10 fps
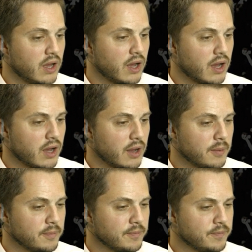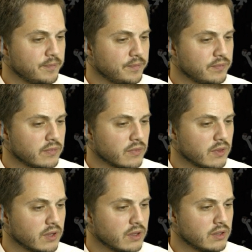
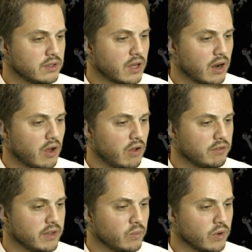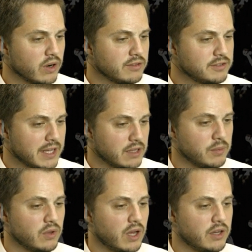not all of them were
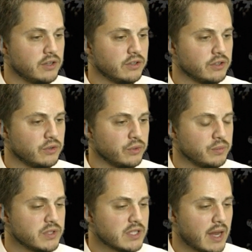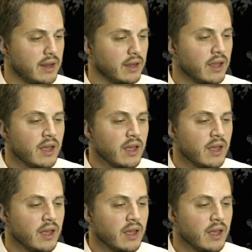available under the group setting.